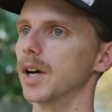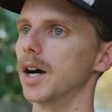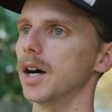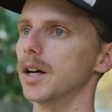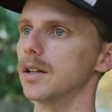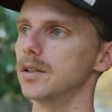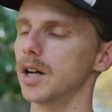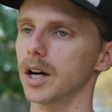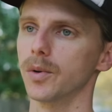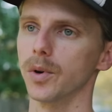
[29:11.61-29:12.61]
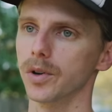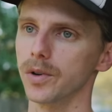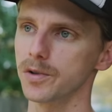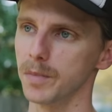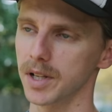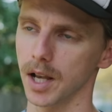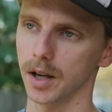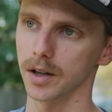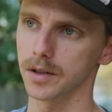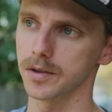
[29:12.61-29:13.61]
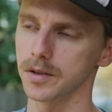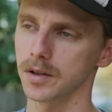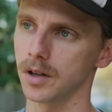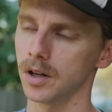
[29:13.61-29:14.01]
got dock workers, mechanics,